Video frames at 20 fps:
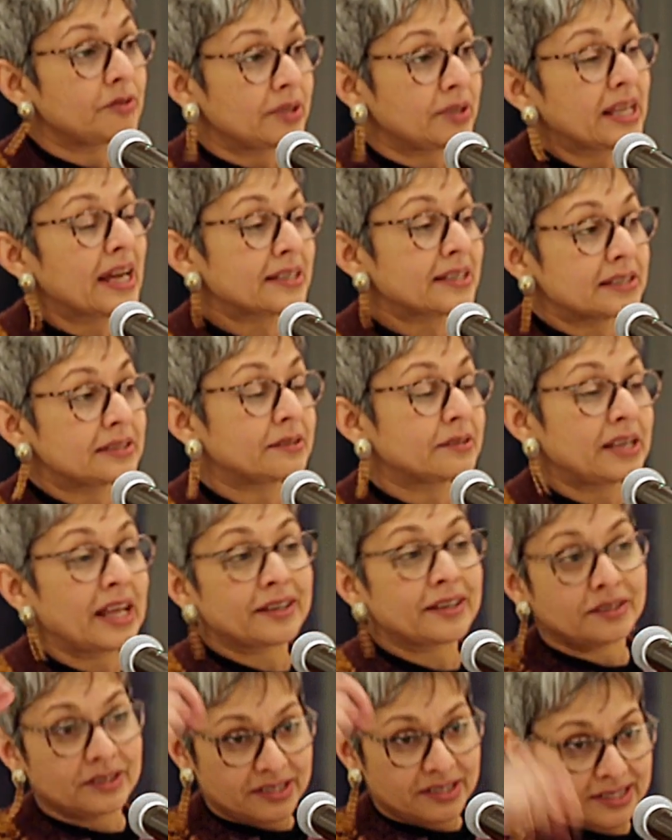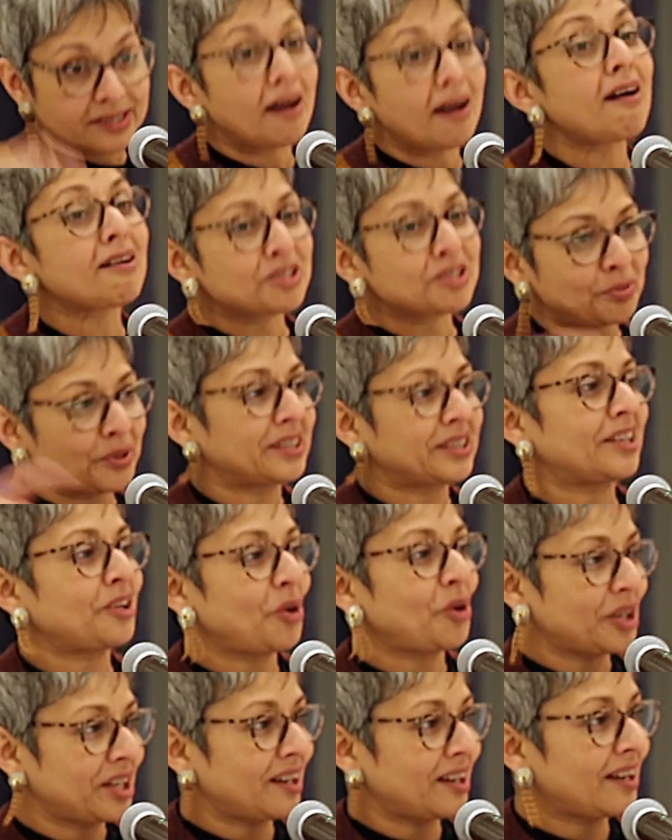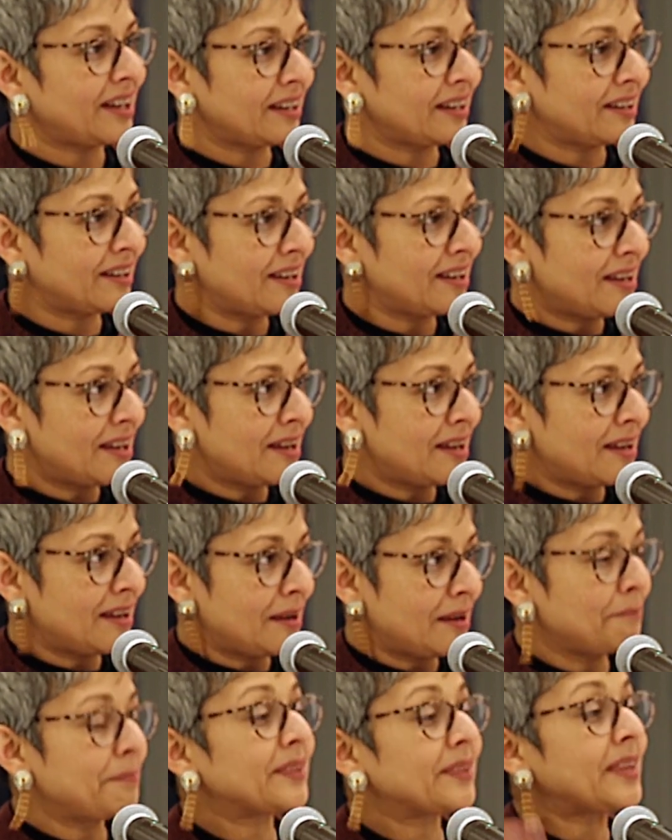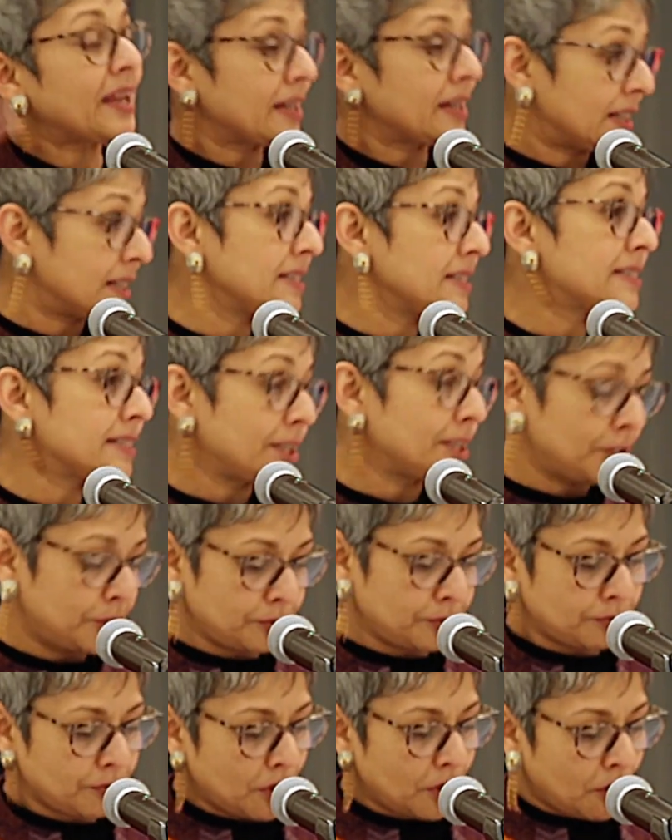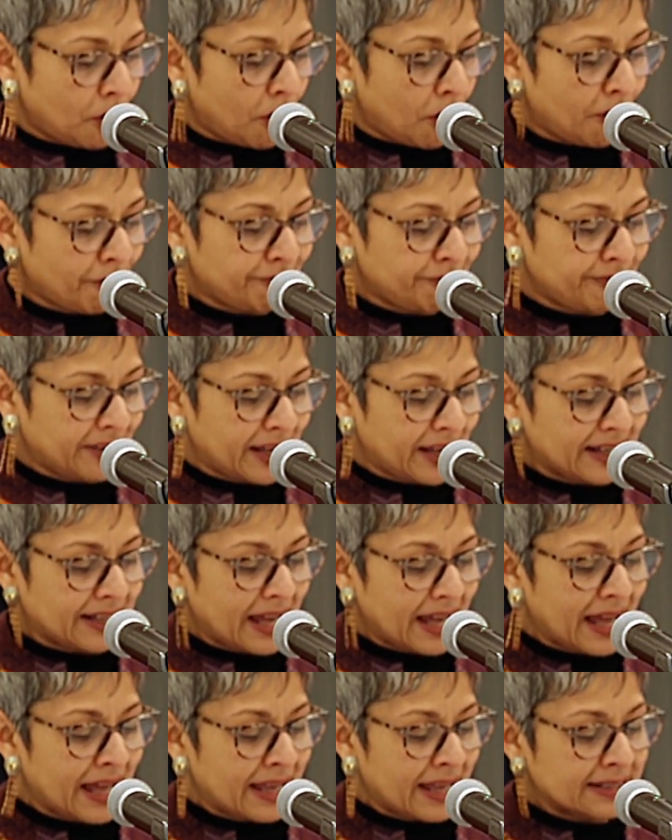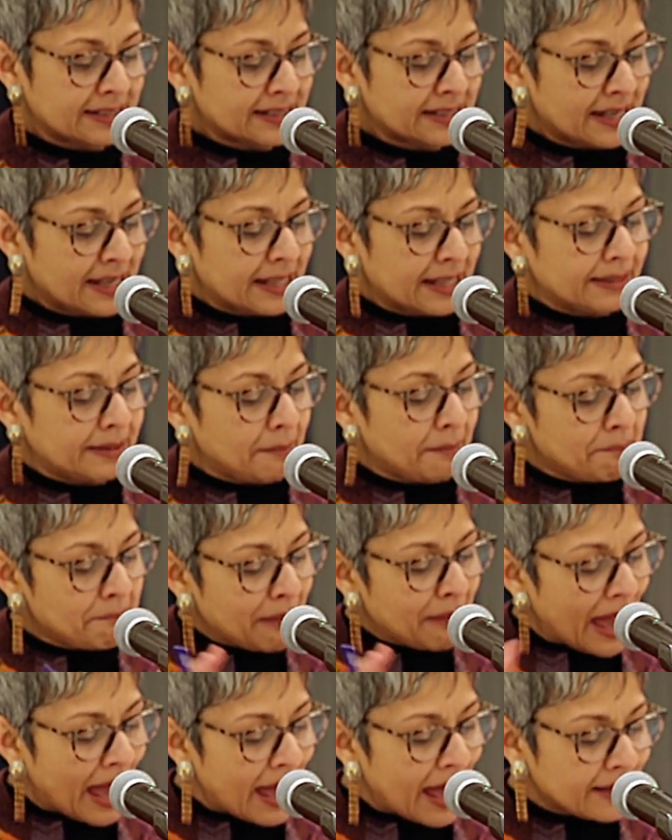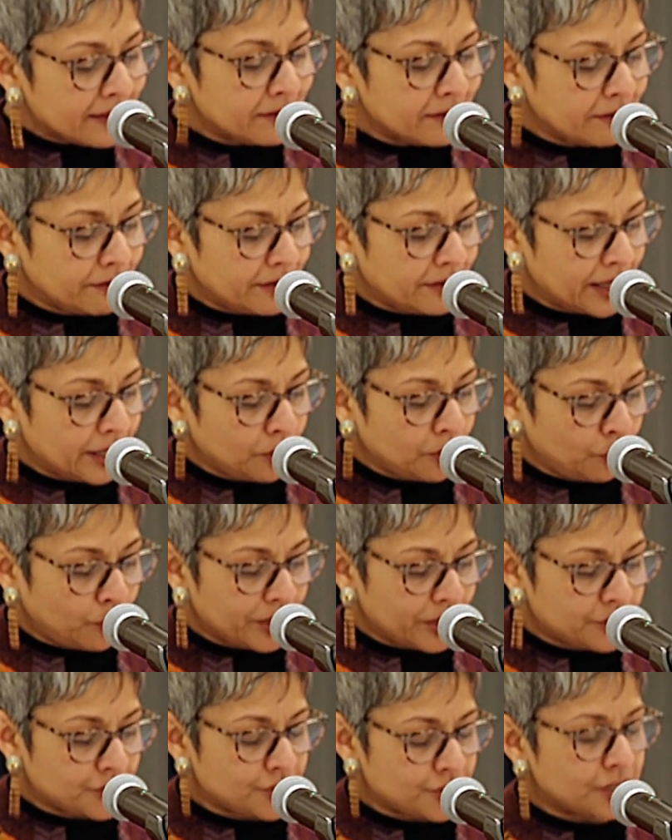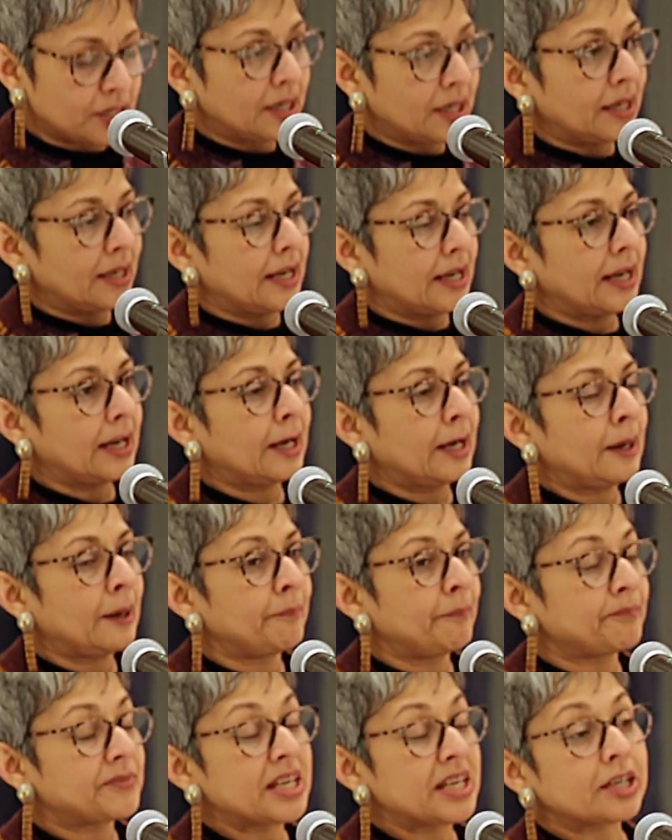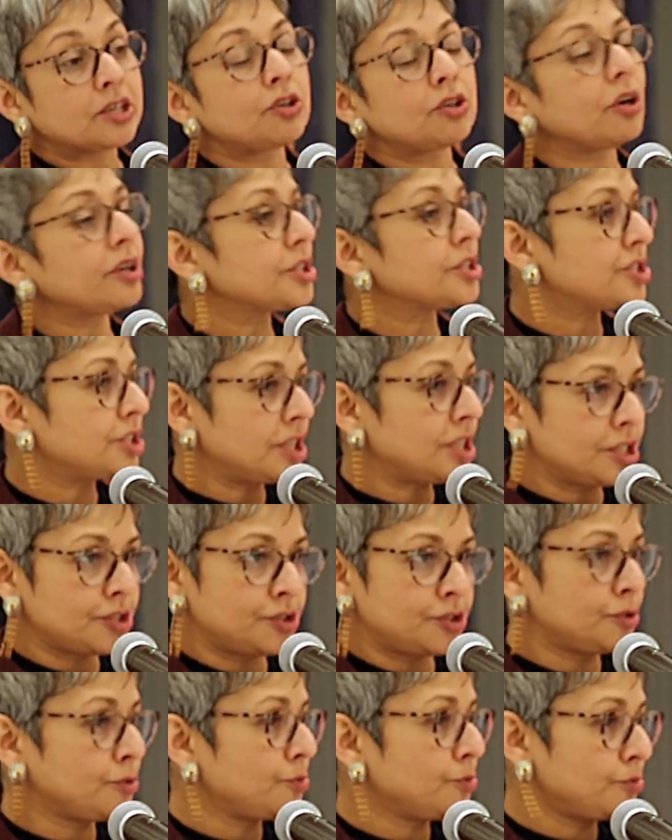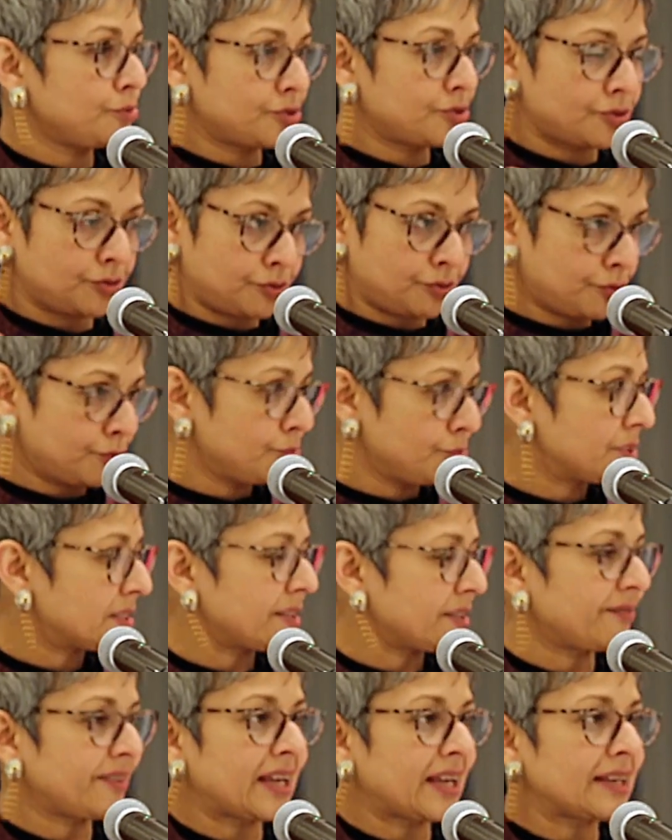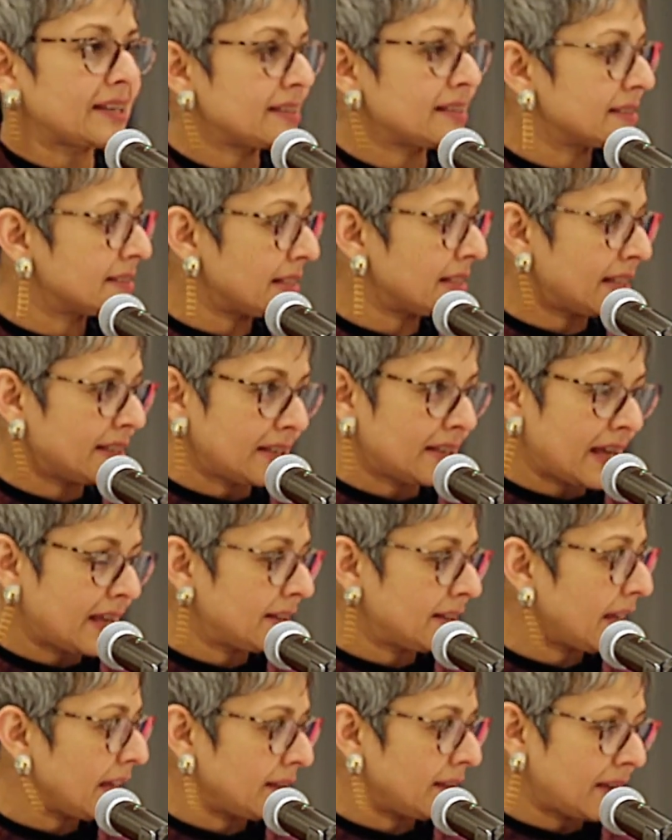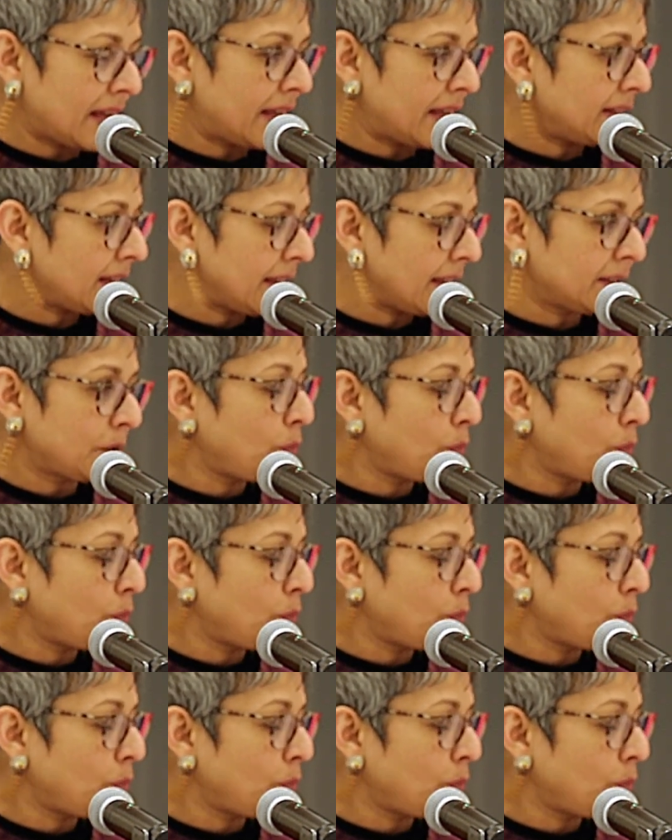that start with an online but then continue offline. And the manner in which technology is used through surveillance and